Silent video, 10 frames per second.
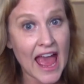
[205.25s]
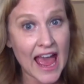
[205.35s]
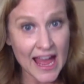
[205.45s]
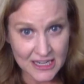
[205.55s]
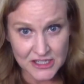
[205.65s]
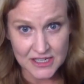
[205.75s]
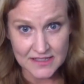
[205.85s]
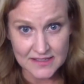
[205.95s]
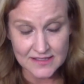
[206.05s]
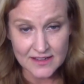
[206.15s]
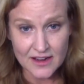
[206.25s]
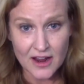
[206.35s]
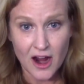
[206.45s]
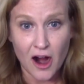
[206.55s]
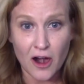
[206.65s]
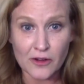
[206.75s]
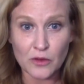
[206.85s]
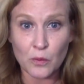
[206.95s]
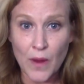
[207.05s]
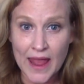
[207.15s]
Actions are
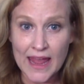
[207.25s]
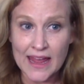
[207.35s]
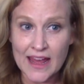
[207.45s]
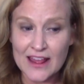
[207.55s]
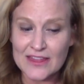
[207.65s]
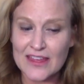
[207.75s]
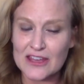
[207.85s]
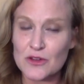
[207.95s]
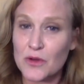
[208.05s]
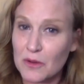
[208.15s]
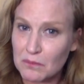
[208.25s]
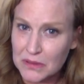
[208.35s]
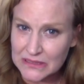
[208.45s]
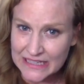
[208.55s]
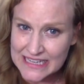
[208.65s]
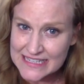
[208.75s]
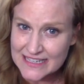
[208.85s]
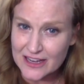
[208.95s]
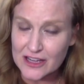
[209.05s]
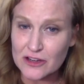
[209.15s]
the way that you complete
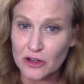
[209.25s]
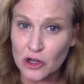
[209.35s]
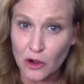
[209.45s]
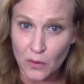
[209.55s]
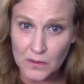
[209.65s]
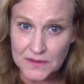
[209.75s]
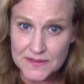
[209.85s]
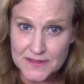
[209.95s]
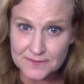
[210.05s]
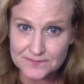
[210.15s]
your goals.